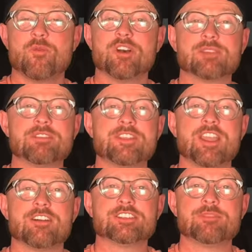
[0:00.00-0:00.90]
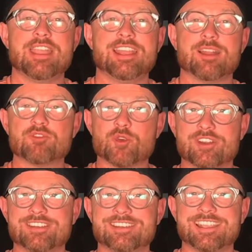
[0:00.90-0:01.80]
Welcome to Theology Made. I'm
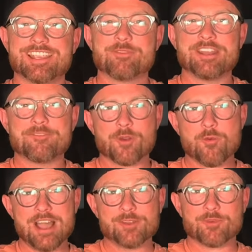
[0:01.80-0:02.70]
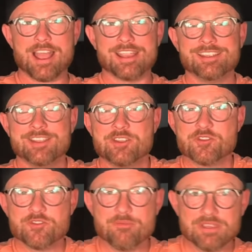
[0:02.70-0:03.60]
Jordan, and get ready for a wild ride
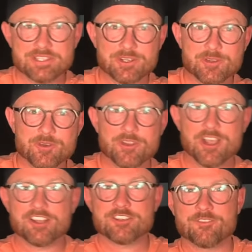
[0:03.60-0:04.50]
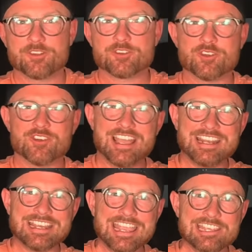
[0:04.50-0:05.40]
through the mystical, controversial,
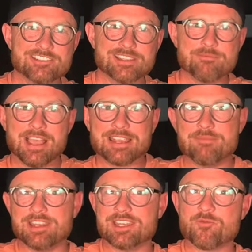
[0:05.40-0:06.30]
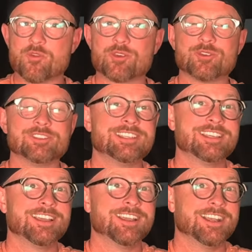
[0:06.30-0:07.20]
and occasionally mind-bending world
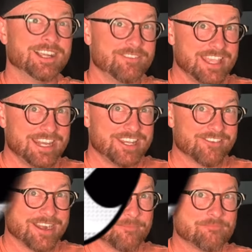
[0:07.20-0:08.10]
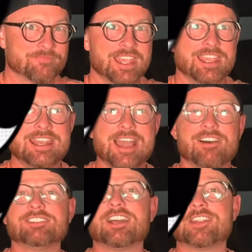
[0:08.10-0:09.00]
of the Enneagram. Now,
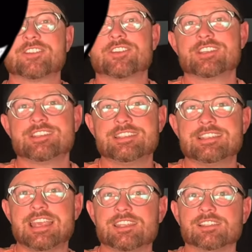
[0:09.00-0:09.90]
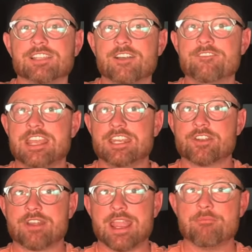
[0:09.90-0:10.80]
a lot of Christians tend to love the
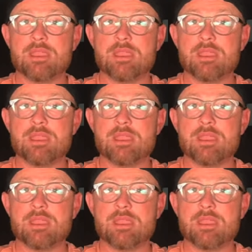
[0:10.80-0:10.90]
Enneagram.